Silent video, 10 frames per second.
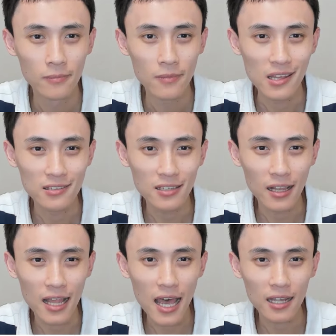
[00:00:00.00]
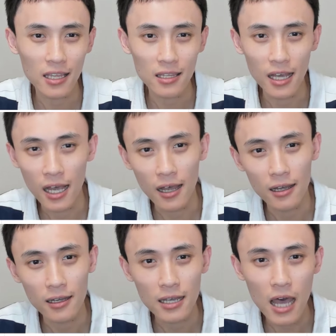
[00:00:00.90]
Then select the
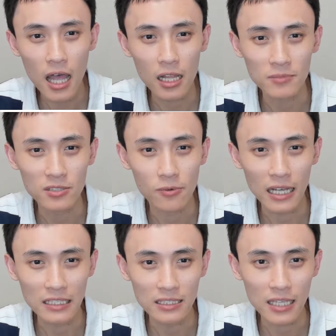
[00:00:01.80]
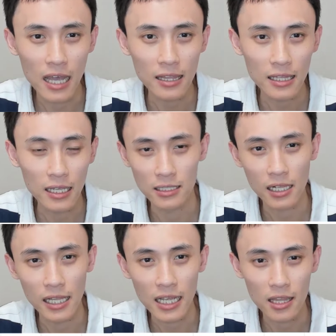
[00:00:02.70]
columns ones. Then
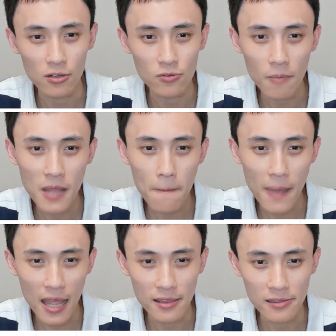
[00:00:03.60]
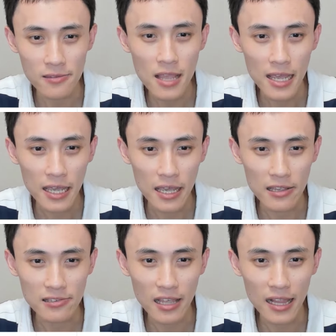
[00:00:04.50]
click on the drop-down button
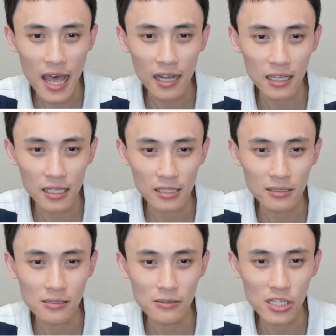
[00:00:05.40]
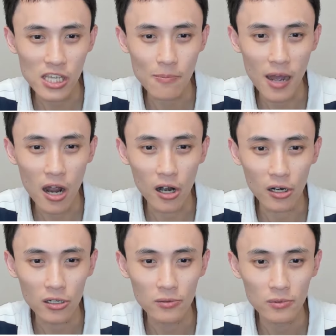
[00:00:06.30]
and select the 2D
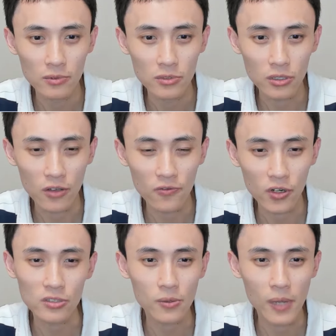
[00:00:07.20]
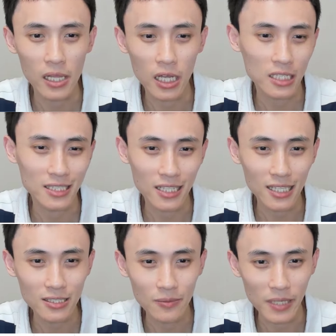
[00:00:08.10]
bar. So the first one looks
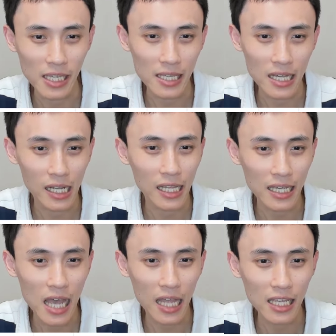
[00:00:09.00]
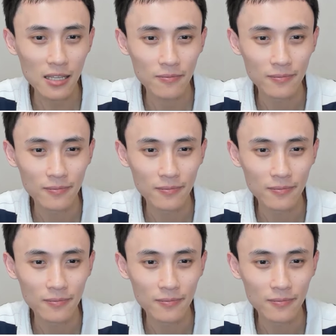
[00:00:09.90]
good to me. Then click on it.